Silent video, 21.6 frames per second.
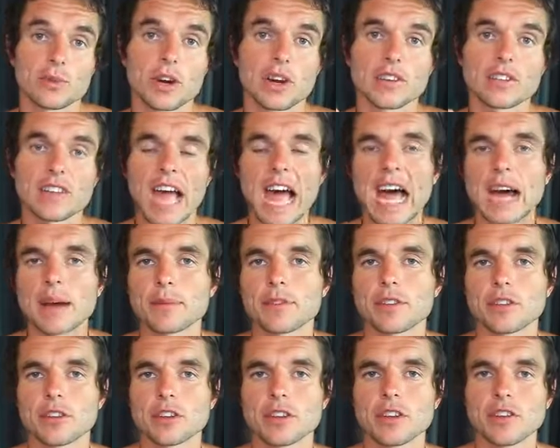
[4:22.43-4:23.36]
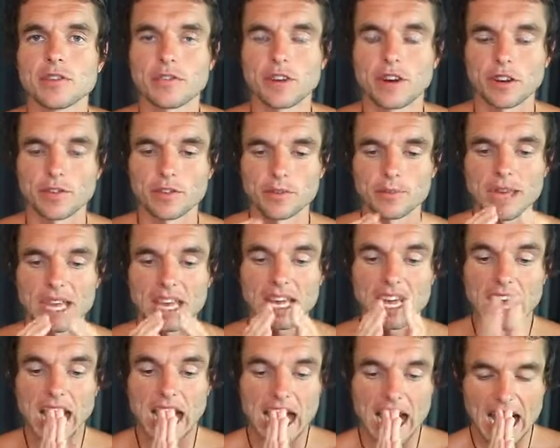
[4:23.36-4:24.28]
works absolutely fine for me.